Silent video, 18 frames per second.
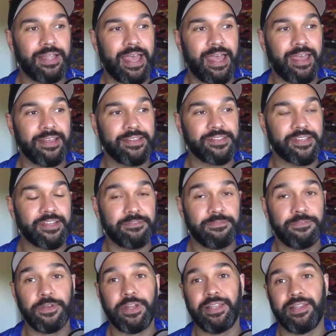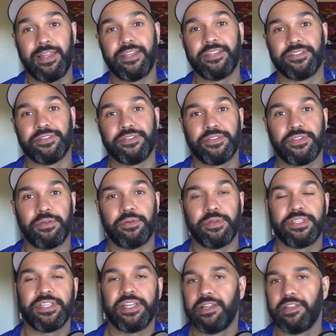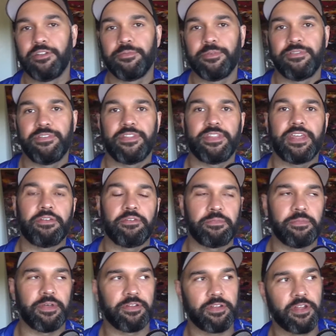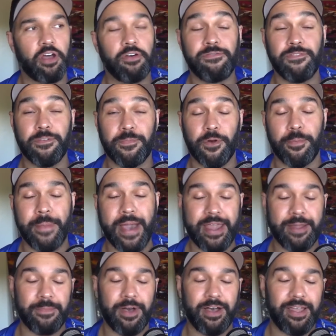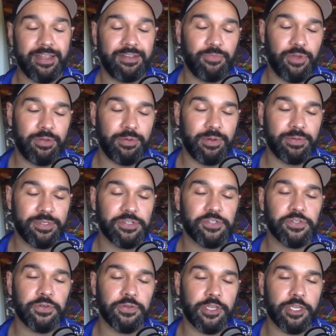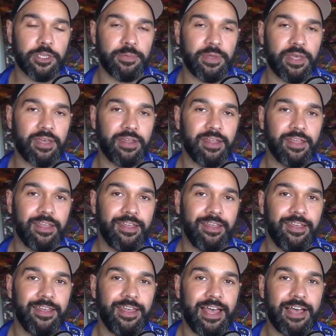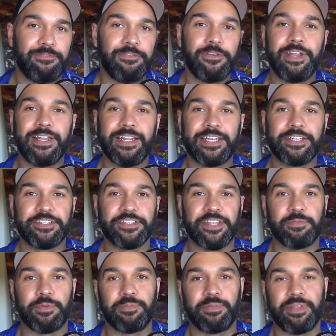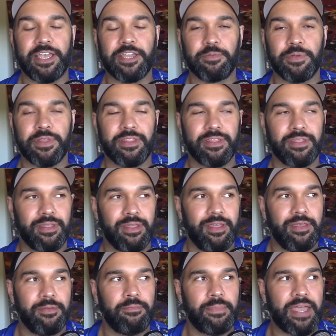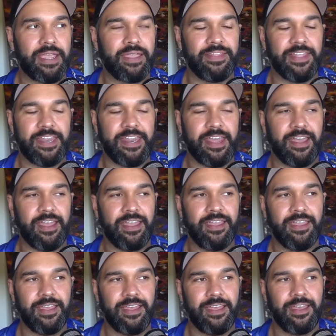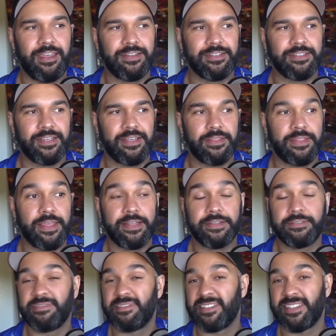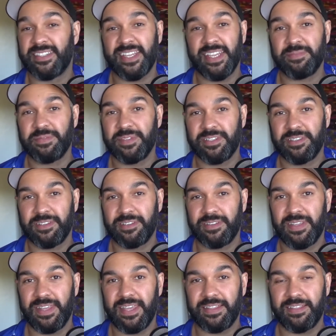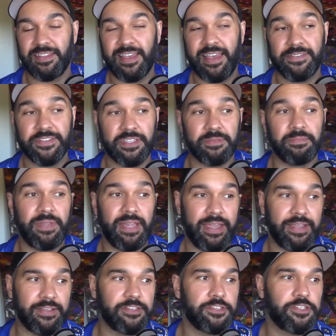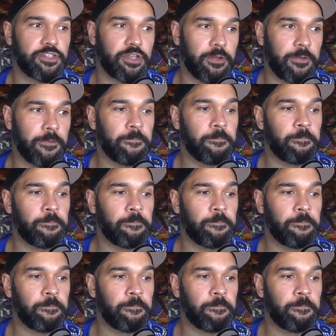as footy legends. So we did a little bit of a thing with an old football mate of mine where we were just talking about footy legends that we played with back in the day, and that seems to have some legs. So